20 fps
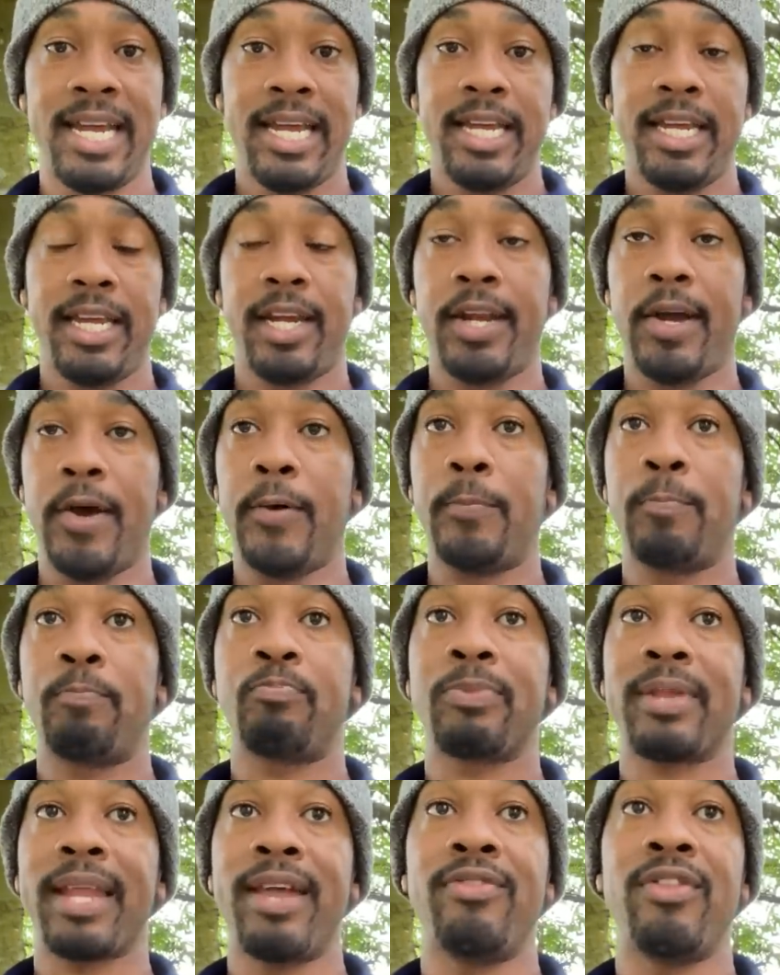you know?
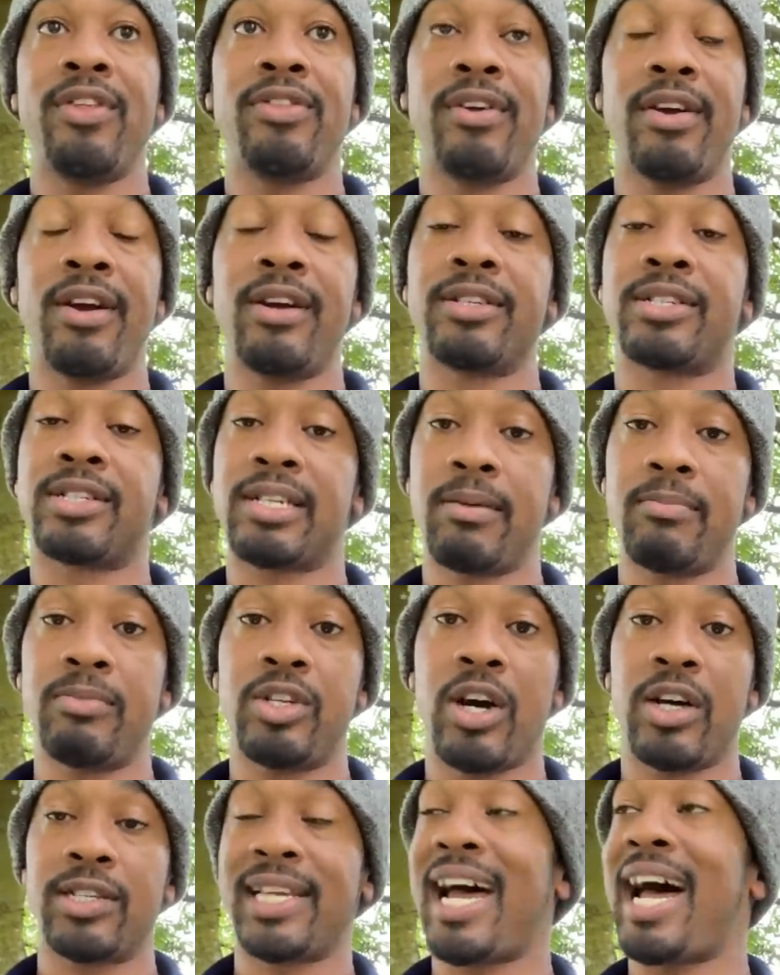And then there are some
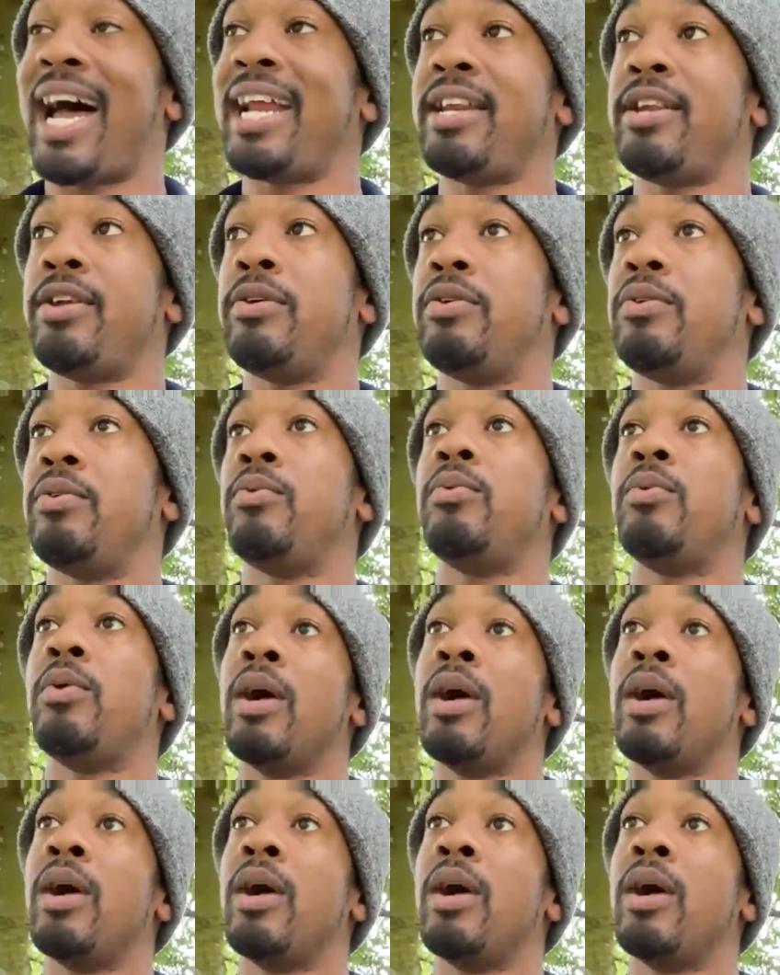dogs. I knew,